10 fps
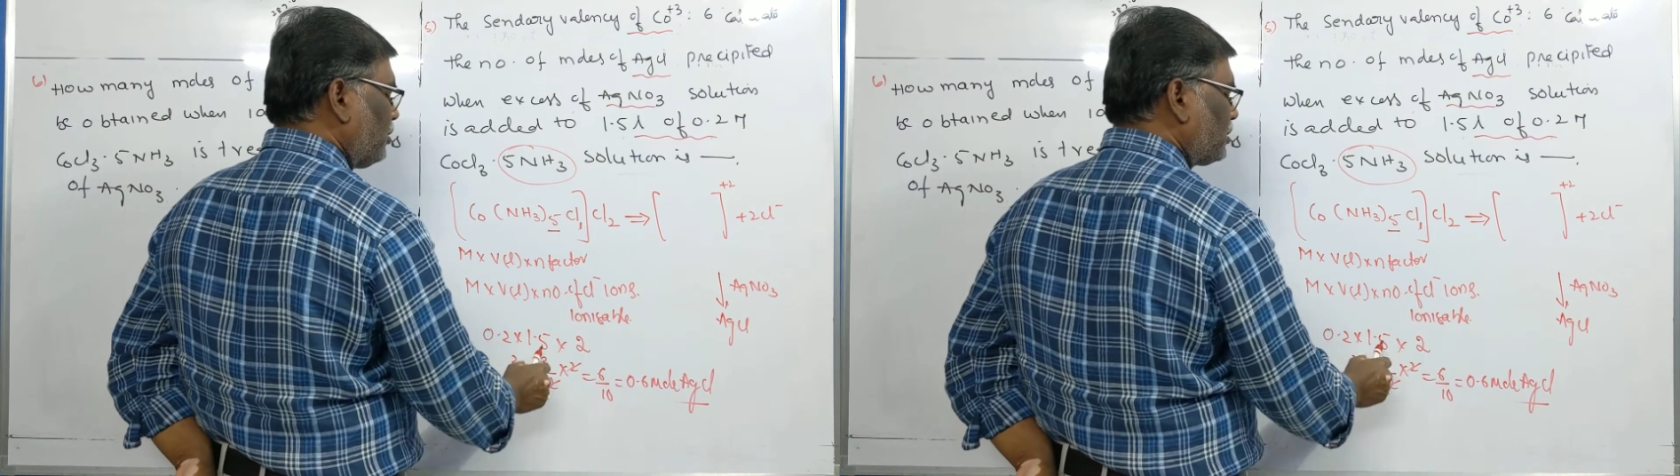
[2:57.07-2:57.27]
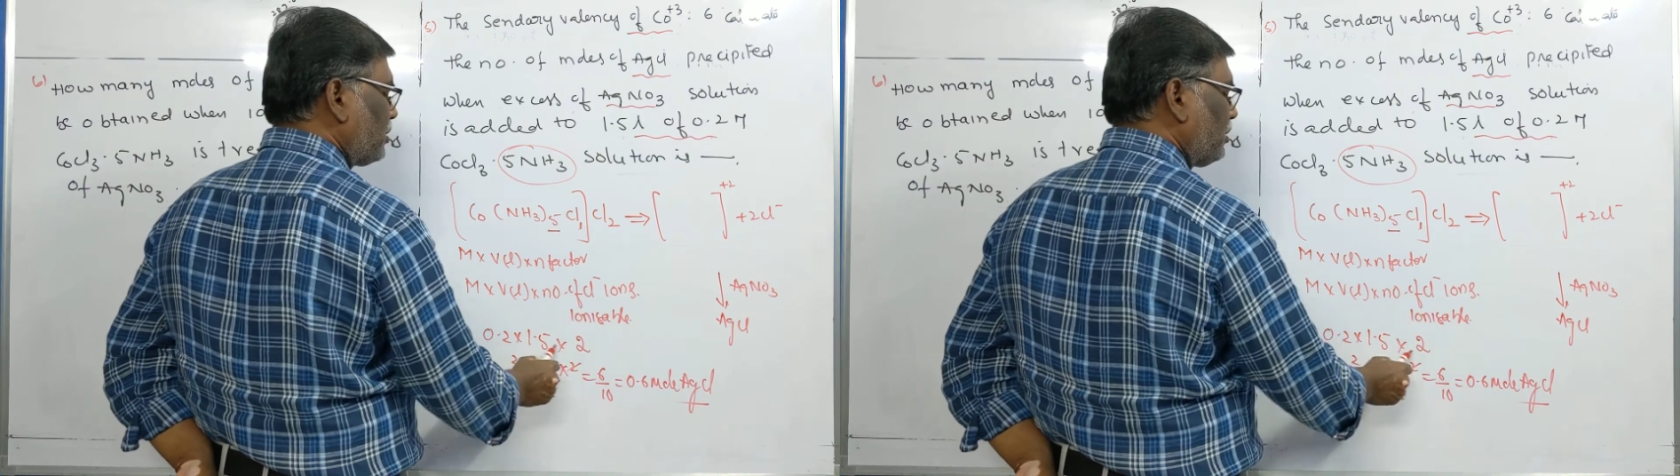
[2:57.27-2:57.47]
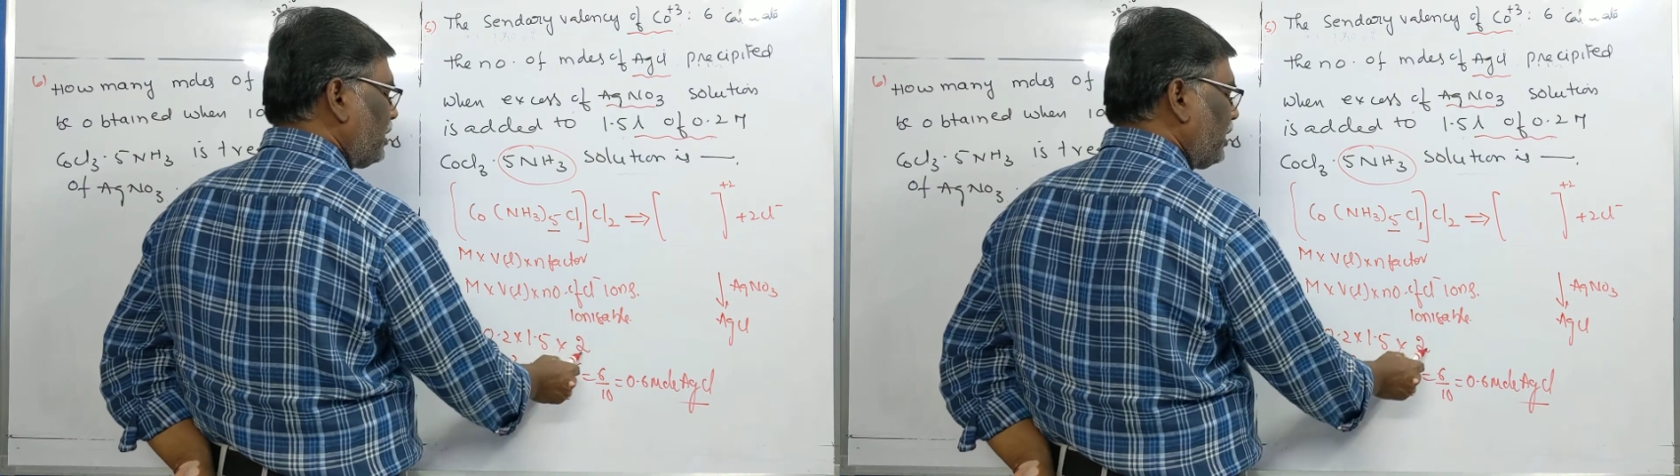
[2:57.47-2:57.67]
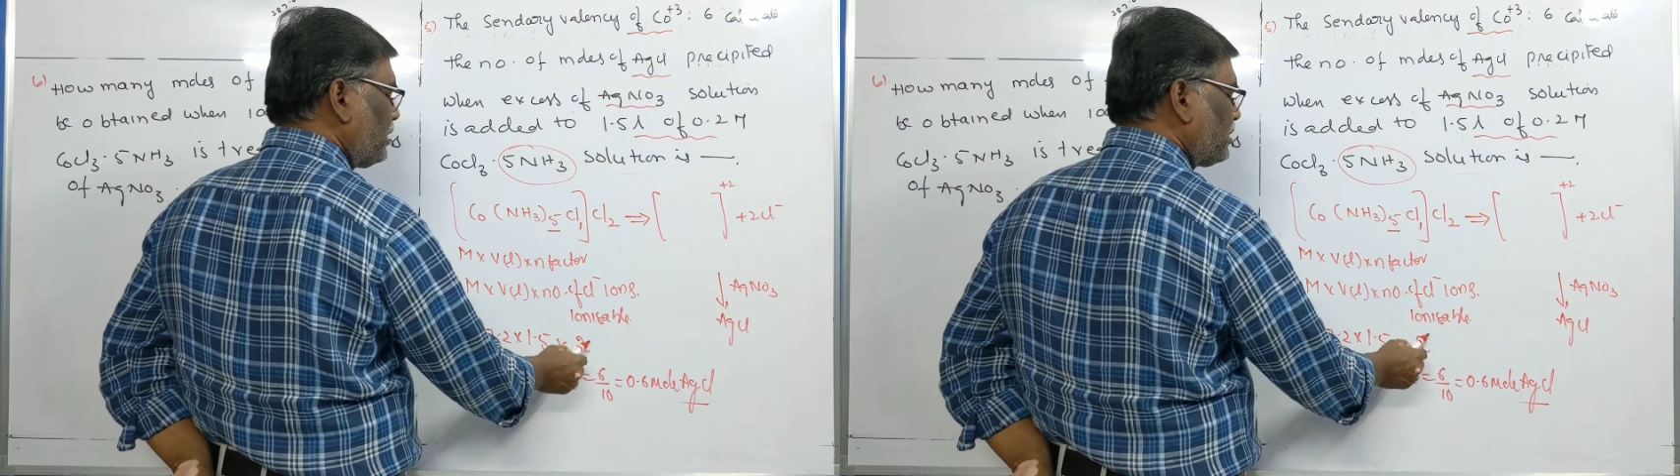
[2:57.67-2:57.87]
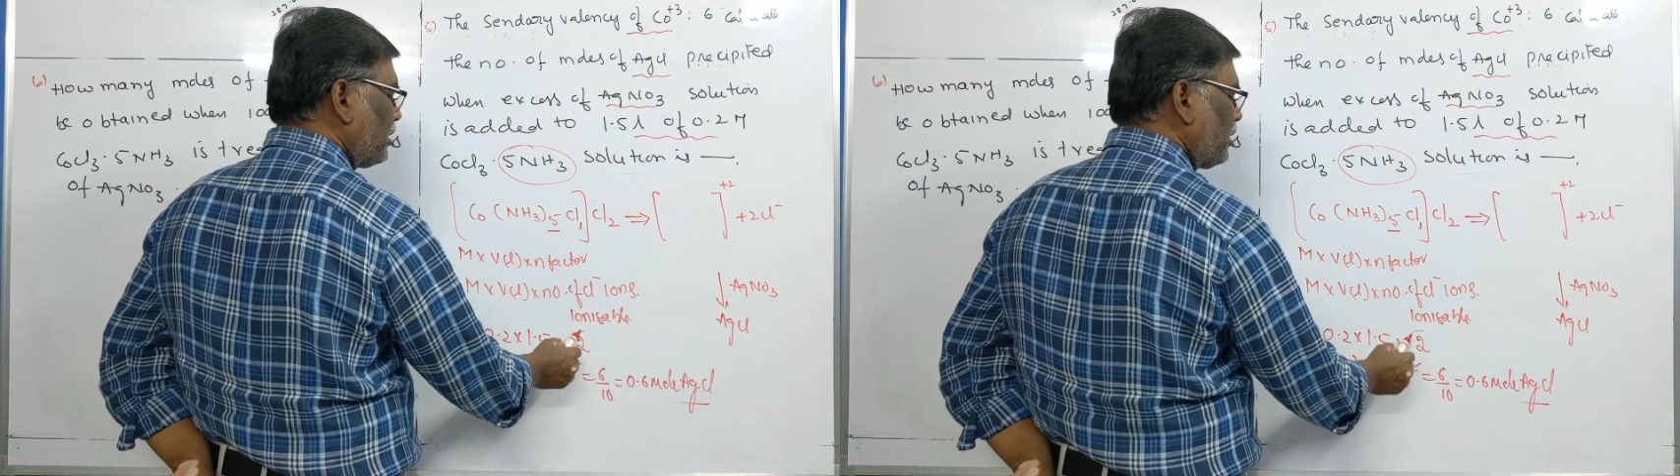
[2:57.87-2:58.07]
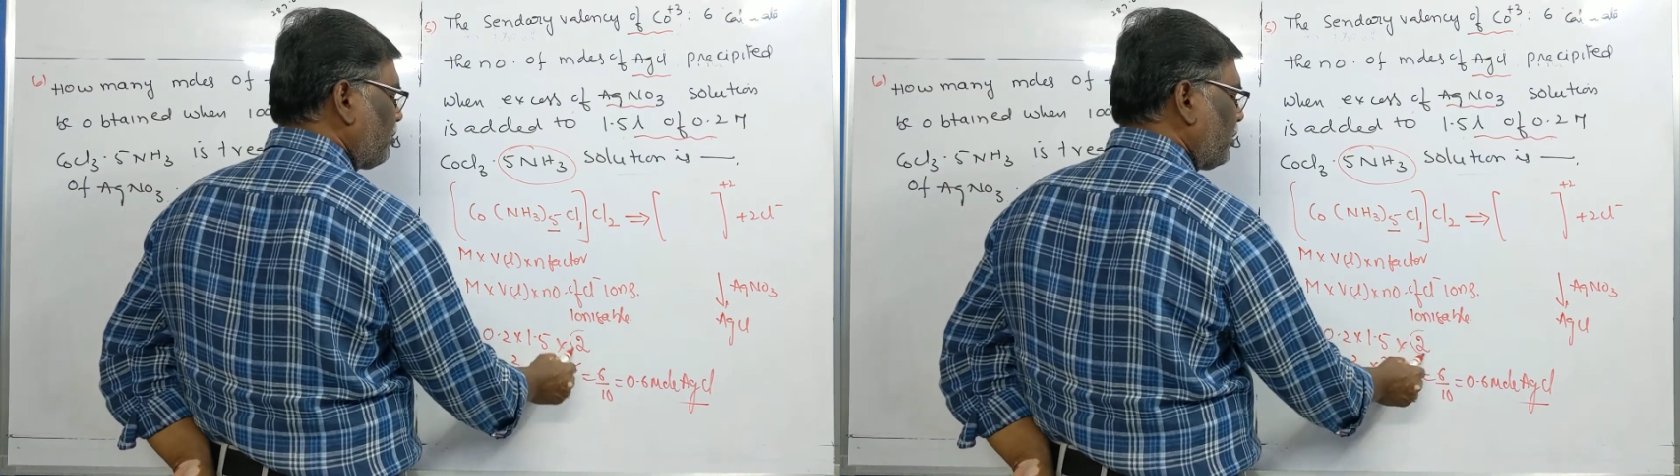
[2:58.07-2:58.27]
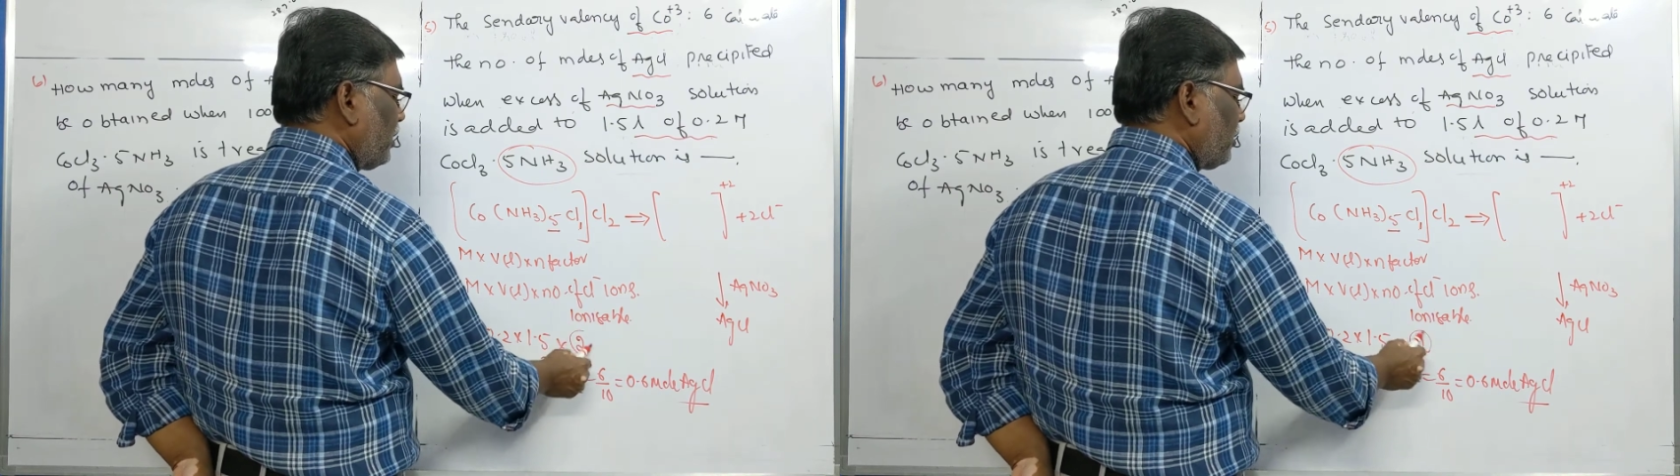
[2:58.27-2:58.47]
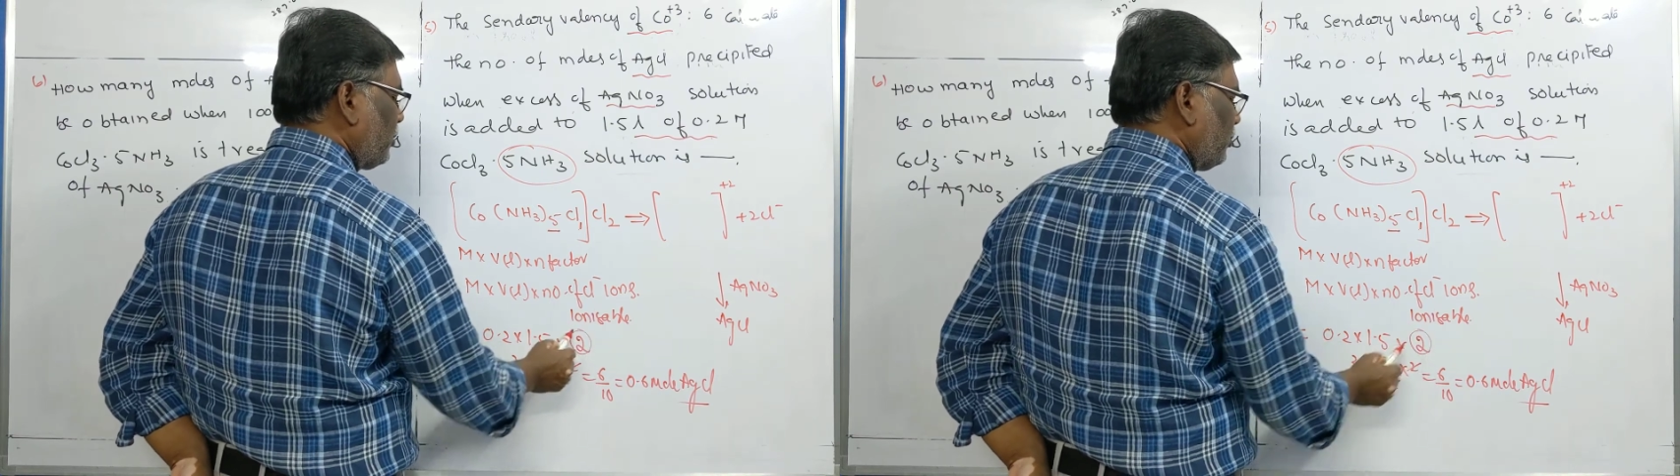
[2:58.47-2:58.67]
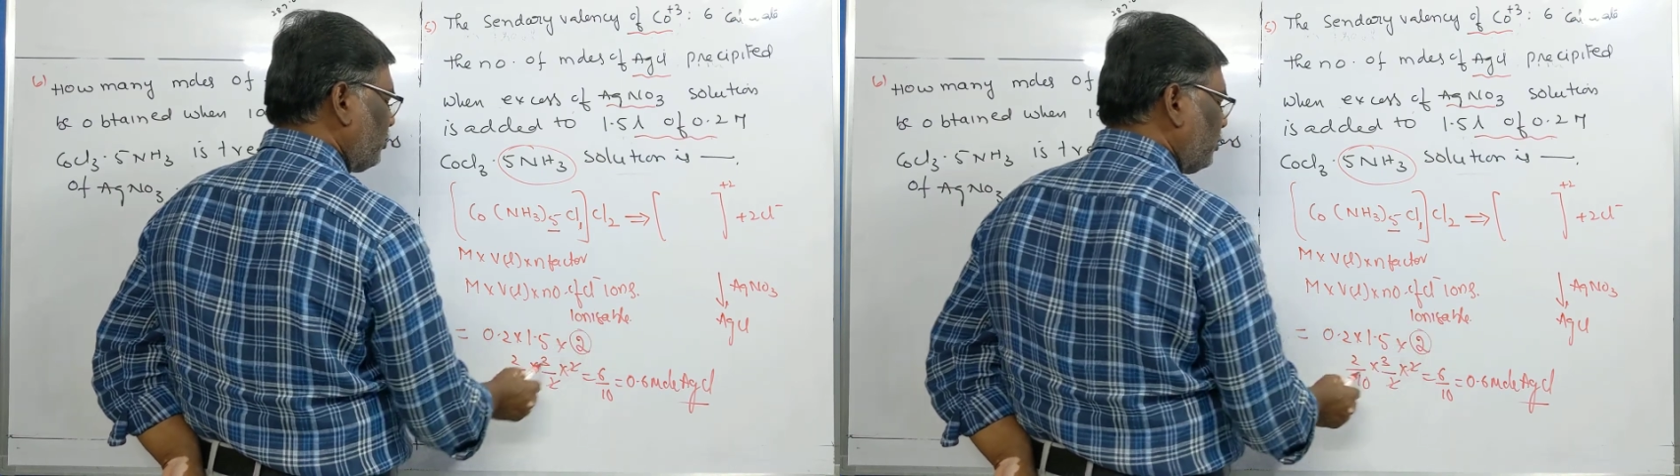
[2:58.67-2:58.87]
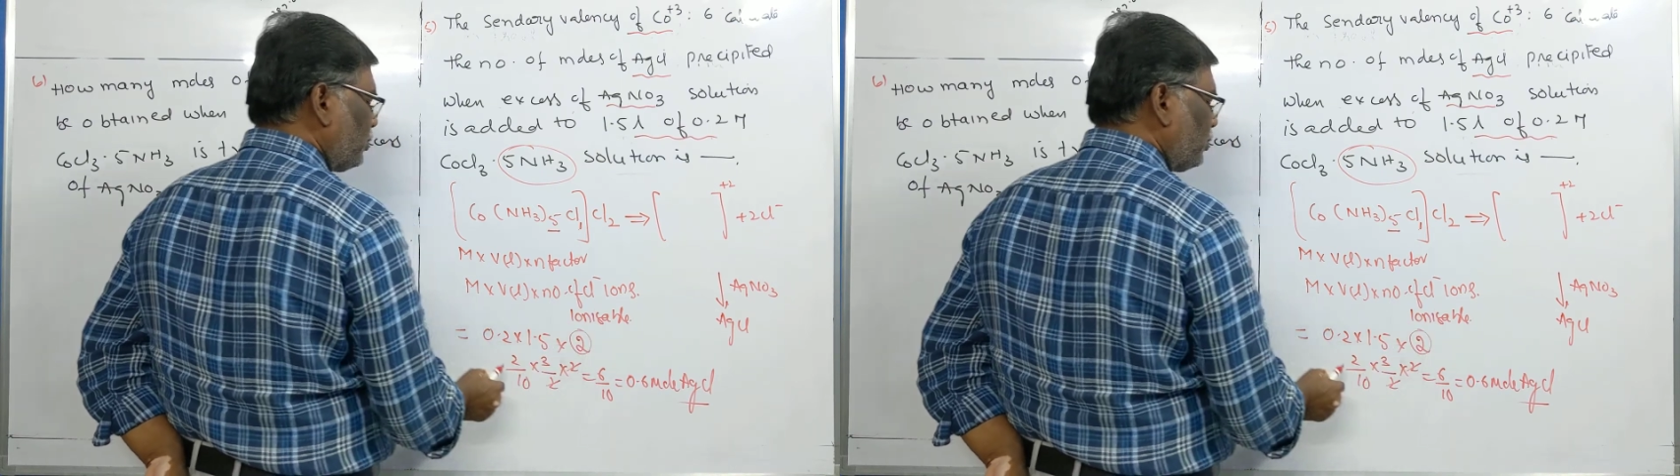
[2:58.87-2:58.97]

So that is nothing but 2.